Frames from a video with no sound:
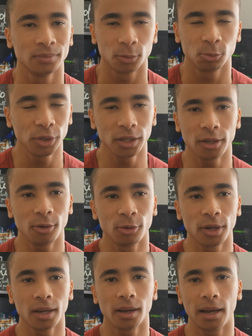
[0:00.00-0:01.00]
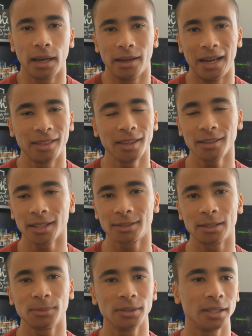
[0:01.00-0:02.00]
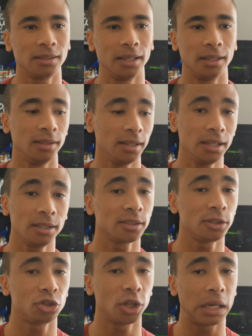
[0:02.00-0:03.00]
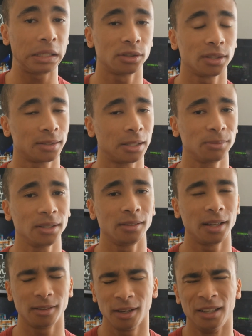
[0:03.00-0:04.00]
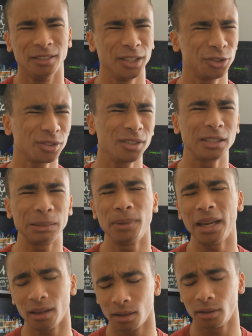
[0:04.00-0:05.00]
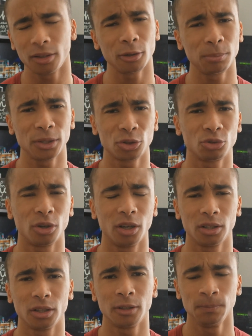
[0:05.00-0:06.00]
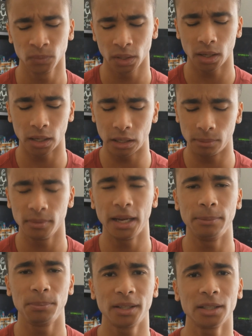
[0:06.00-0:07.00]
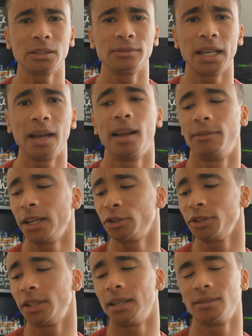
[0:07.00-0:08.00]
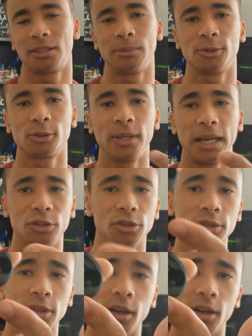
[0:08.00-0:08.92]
really annoying. I think that's something that they could easily change. That's something that they just need to make it a little bit stronger. And because of that, I've actually gotten some scratches